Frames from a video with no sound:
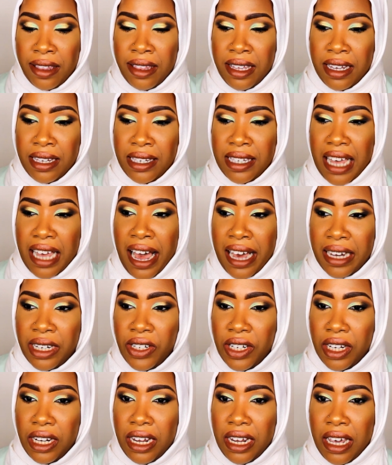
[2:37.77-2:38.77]
these
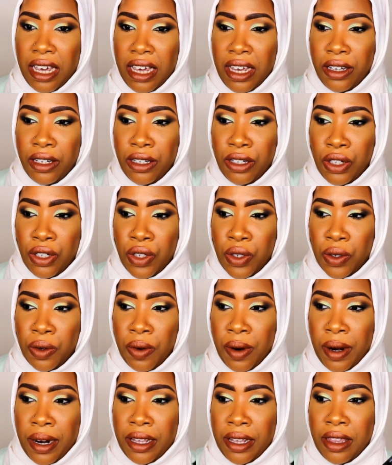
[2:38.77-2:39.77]
actually
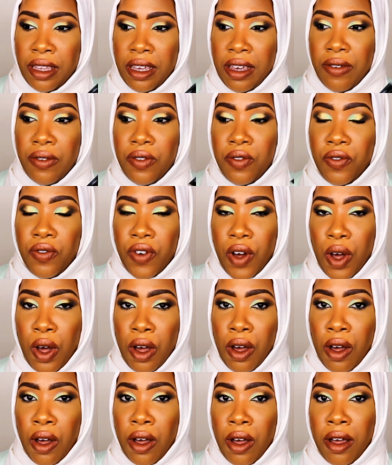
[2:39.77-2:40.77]
during the
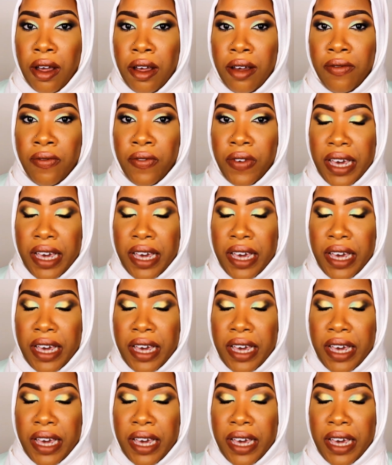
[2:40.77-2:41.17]
fall